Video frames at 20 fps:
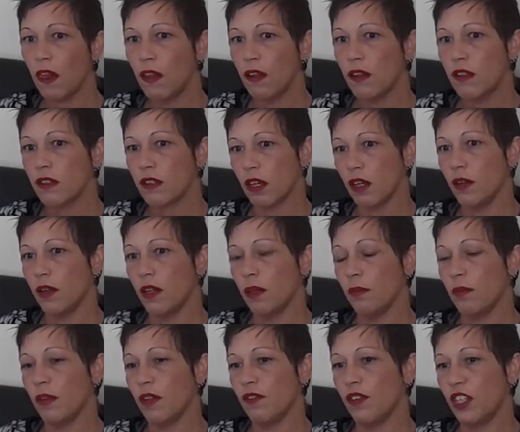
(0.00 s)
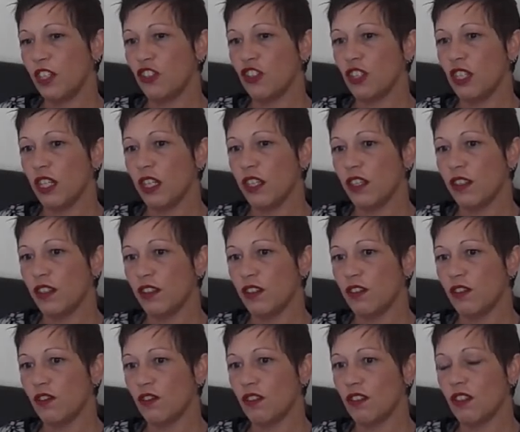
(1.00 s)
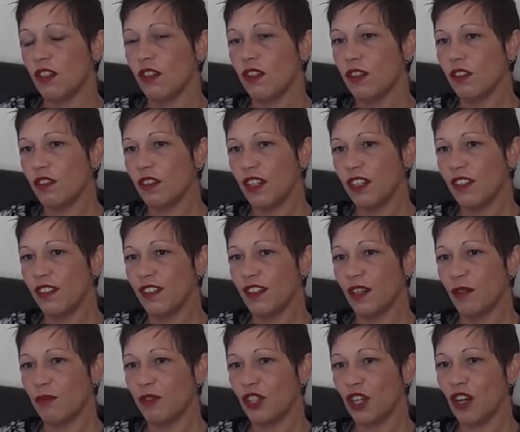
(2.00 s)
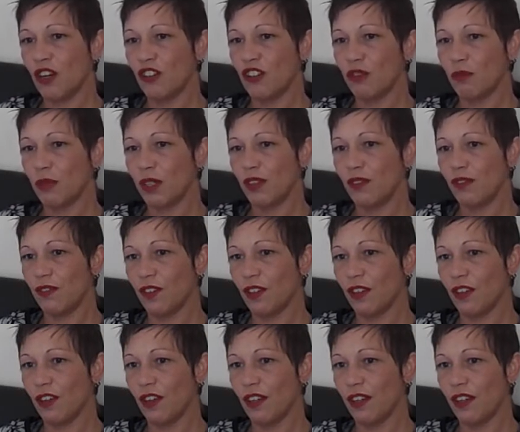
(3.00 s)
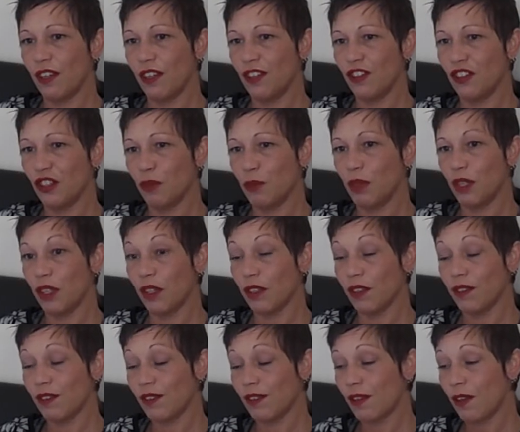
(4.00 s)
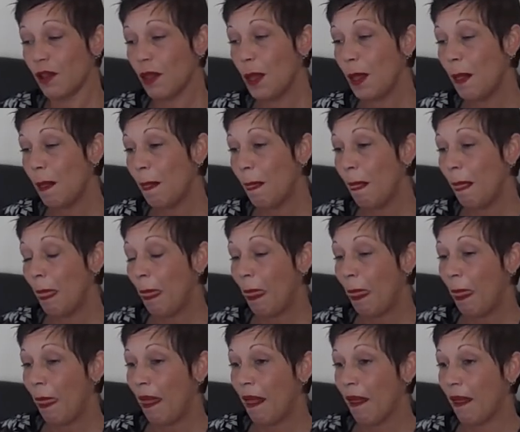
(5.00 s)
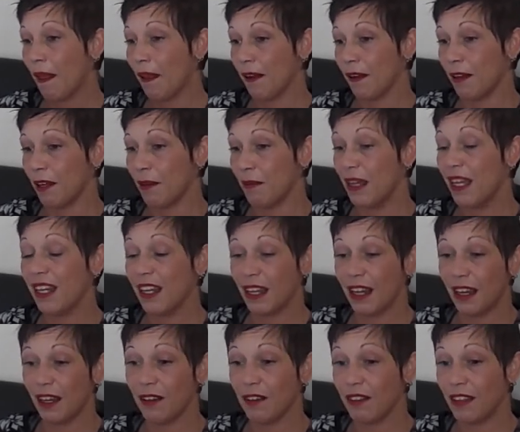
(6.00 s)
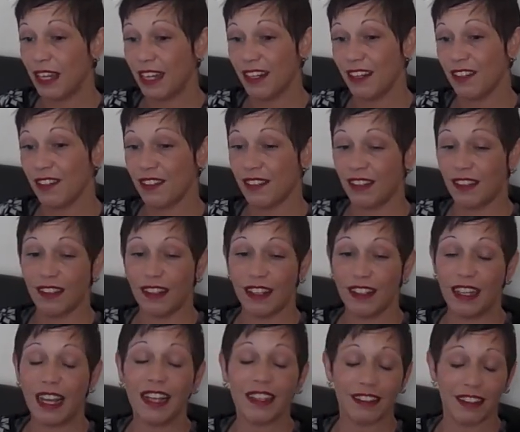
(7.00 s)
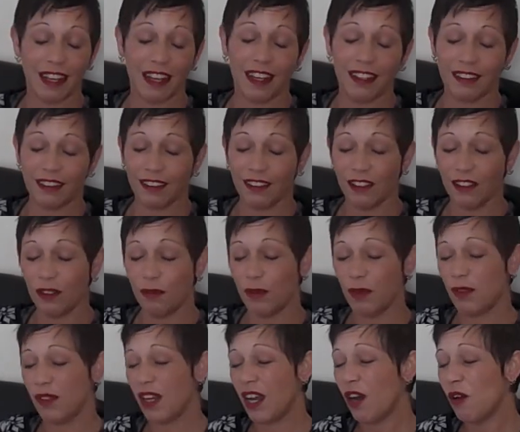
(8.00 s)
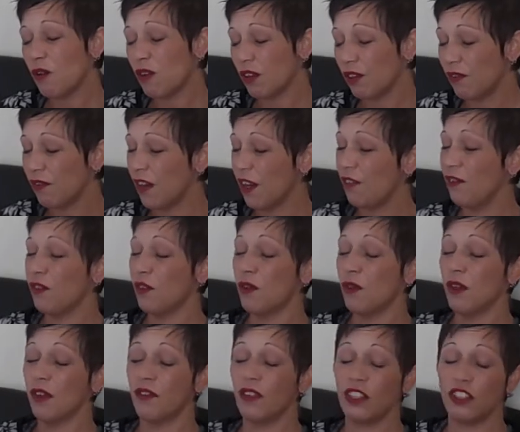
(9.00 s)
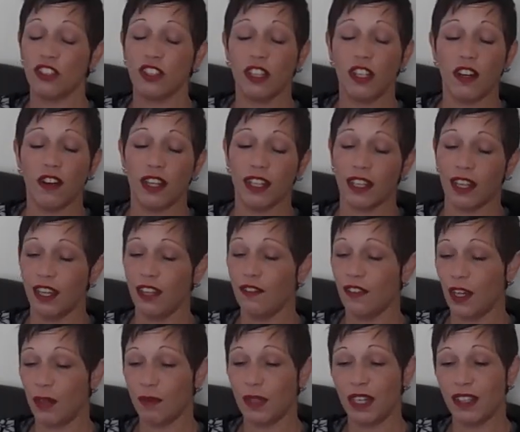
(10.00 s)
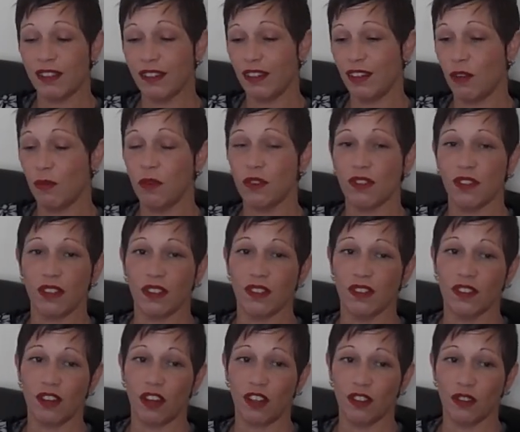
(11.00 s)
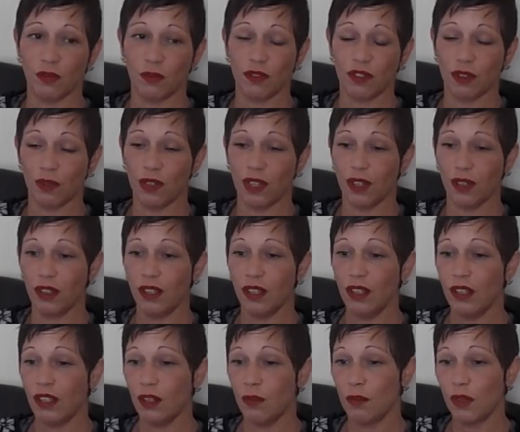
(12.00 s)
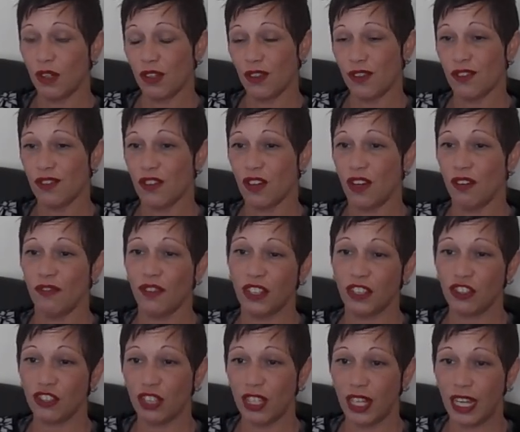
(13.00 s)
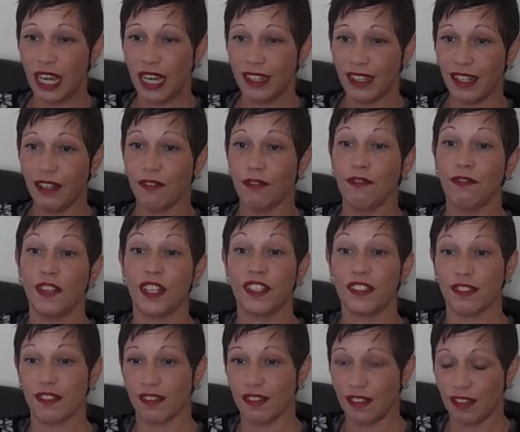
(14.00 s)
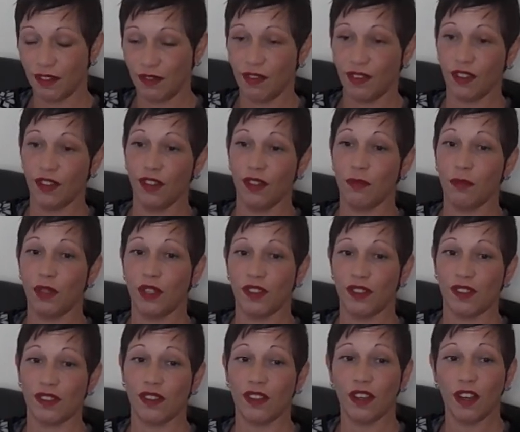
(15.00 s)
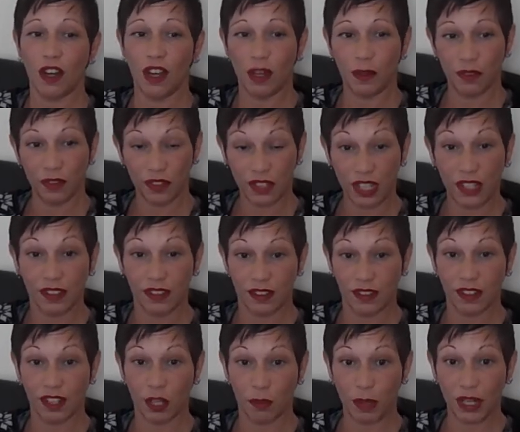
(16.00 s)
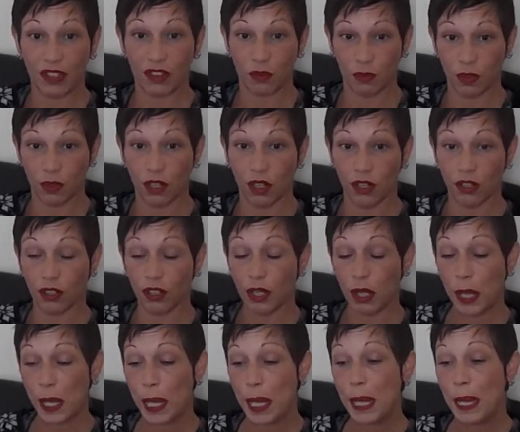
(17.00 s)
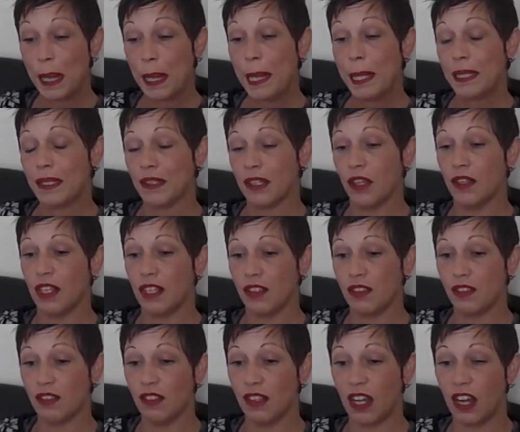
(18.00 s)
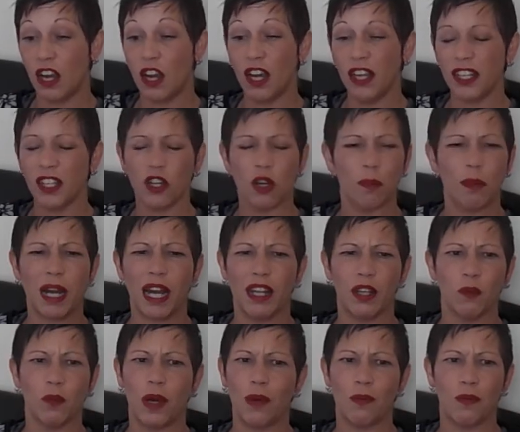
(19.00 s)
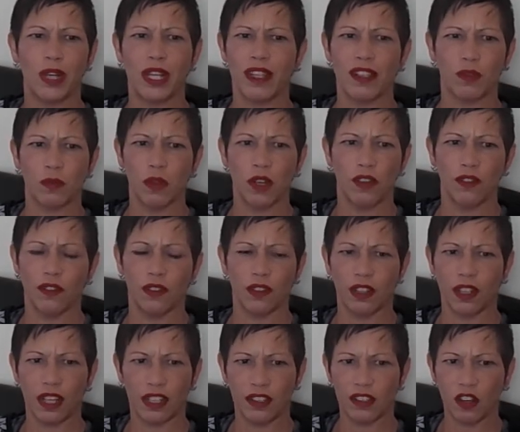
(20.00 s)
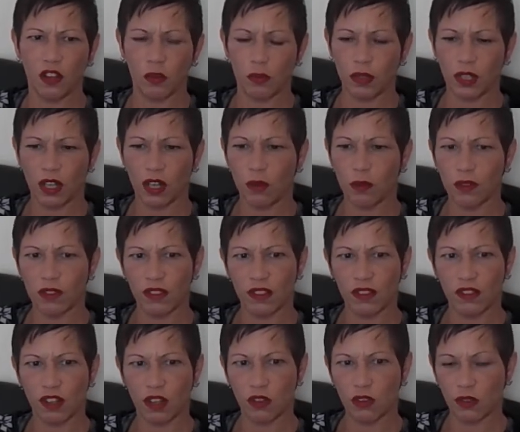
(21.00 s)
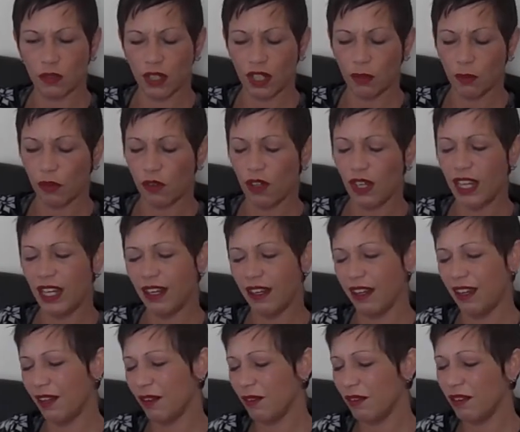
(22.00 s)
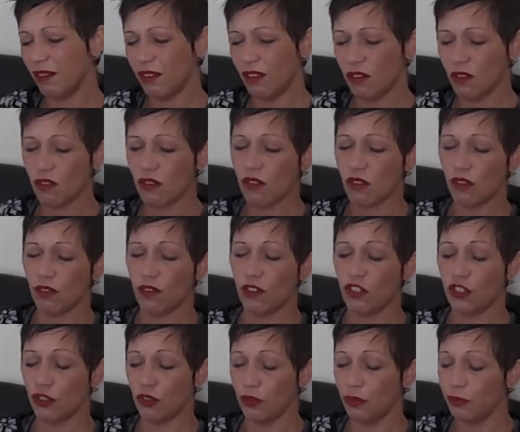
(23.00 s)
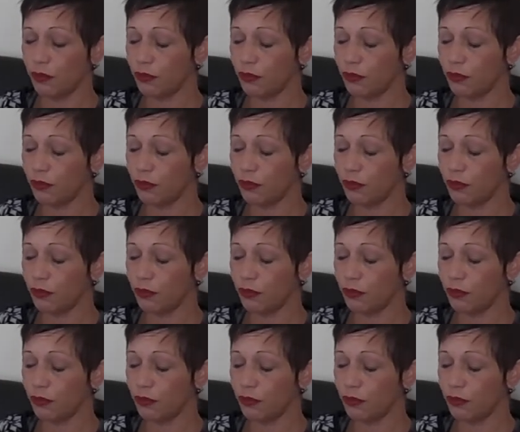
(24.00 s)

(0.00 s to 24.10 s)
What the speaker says: So eventually the doctor ended up charging me for duplicates. And anyhow, they said they hadn't had them. There was a whole kerfuffle. Eventually I gave up. They said I wasn't entitled to it because I eventually had a fit certificate because I intended to go back to work. So I only got paid 1 week's worth, and they told me that I wasn't entitled to it anymore. Anyhow, long story short,